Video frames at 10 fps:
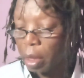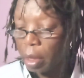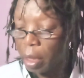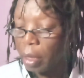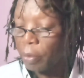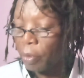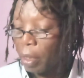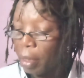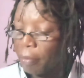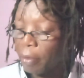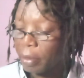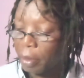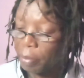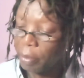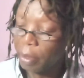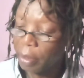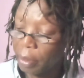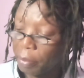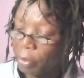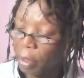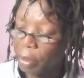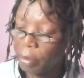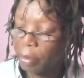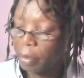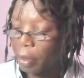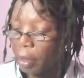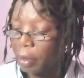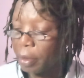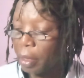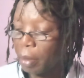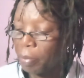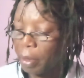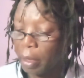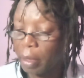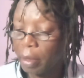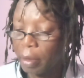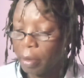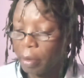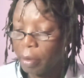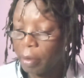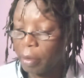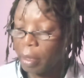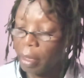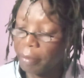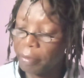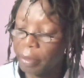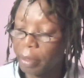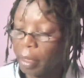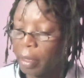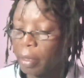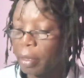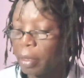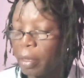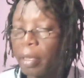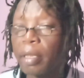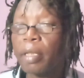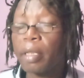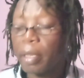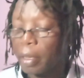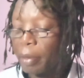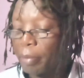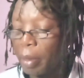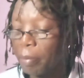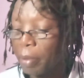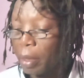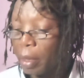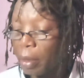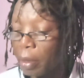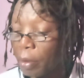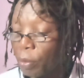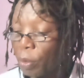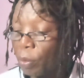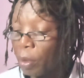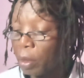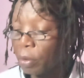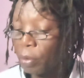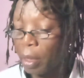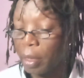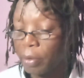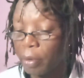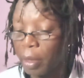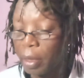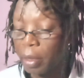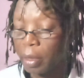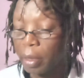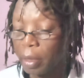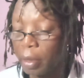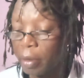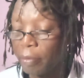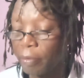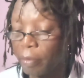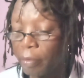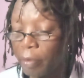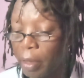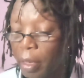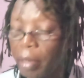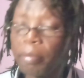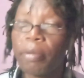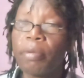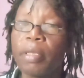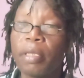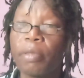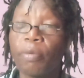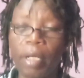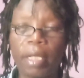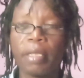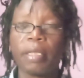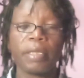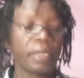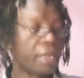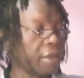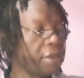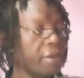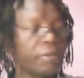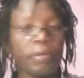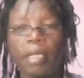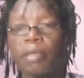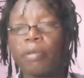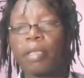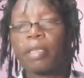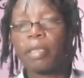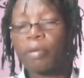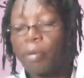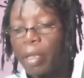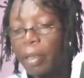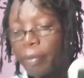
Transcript: Here we have a subtraction, right, happening on the left side. Remember, we want to isolate the variable, which is y. In this case, we isolated y.